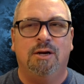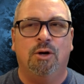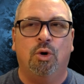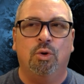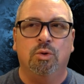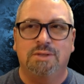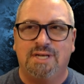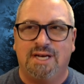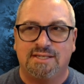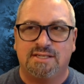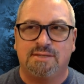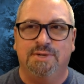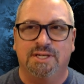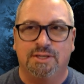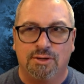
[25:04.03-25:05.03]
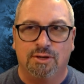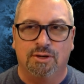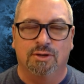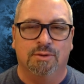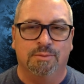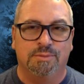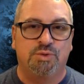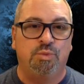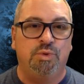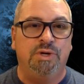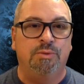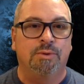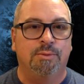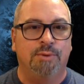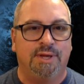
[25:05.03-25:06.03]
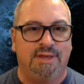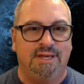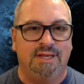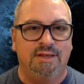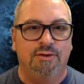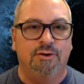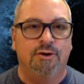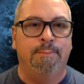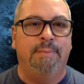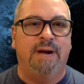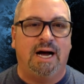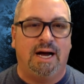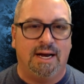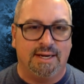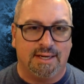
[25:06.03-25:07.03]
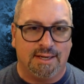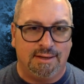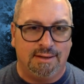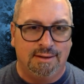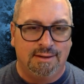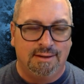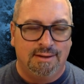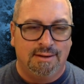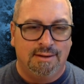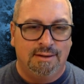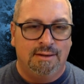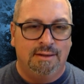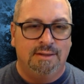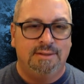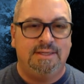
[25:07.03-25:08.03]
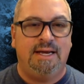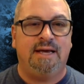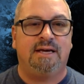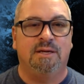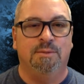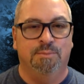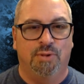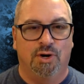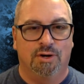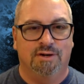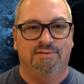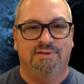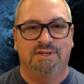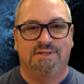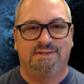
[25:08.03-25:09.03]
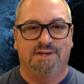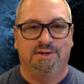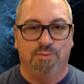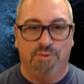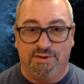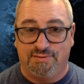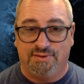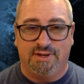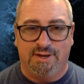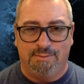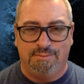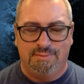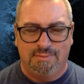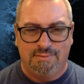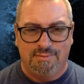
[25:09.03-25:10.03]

Old Testament terms, we were within their body taking part of the sin with them.